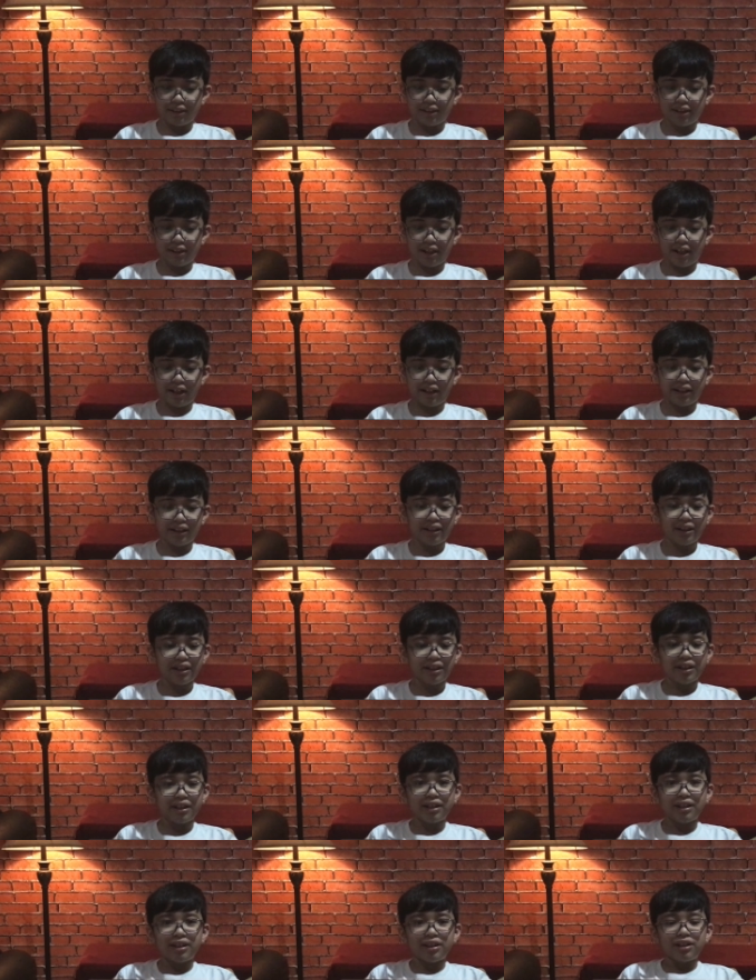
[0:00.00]
So,
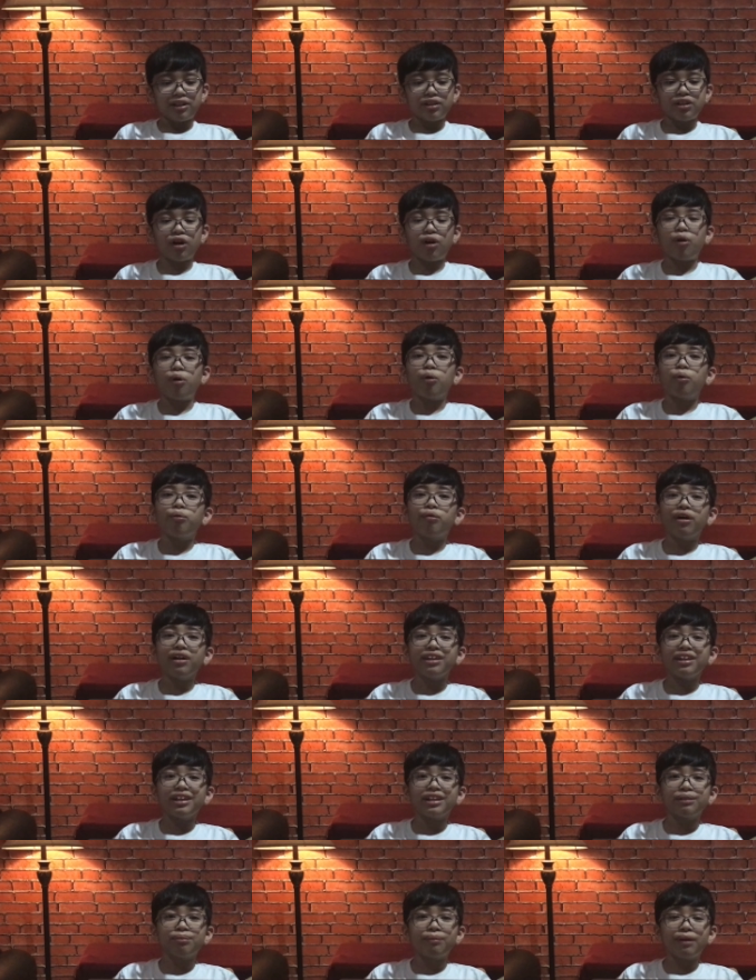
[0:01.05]
so, what
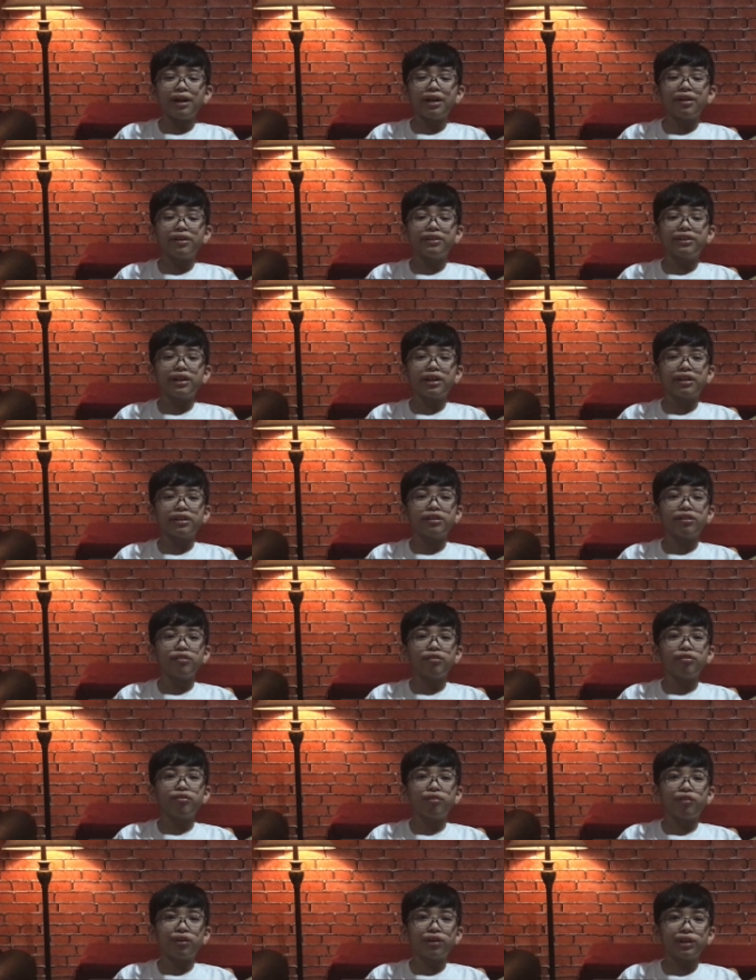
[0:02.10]
is my objective
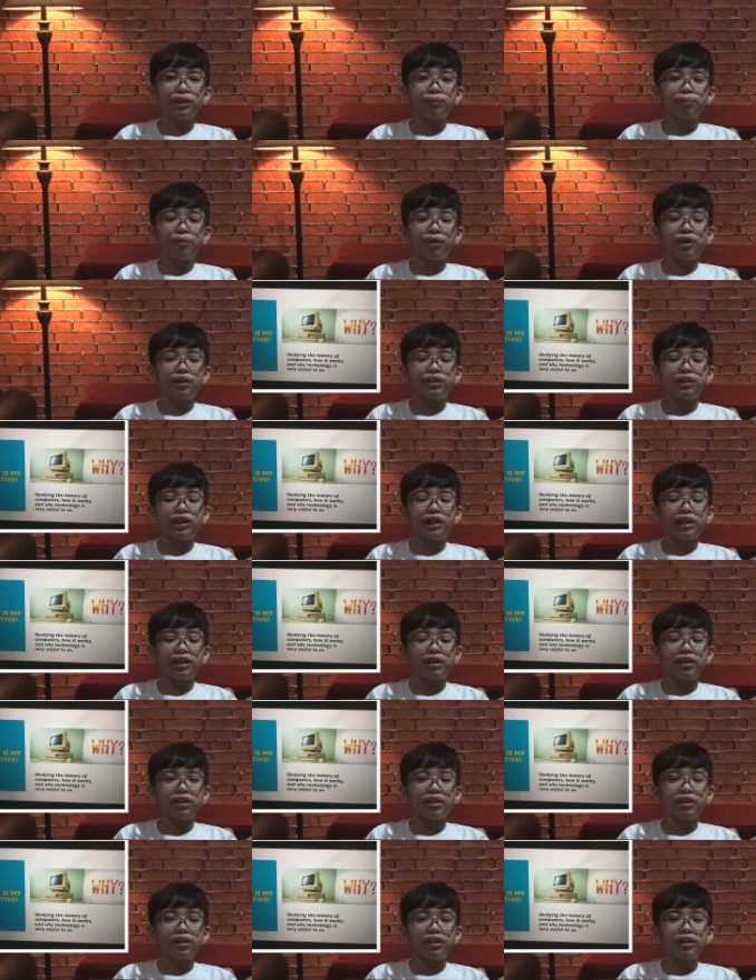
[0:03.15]
for this project?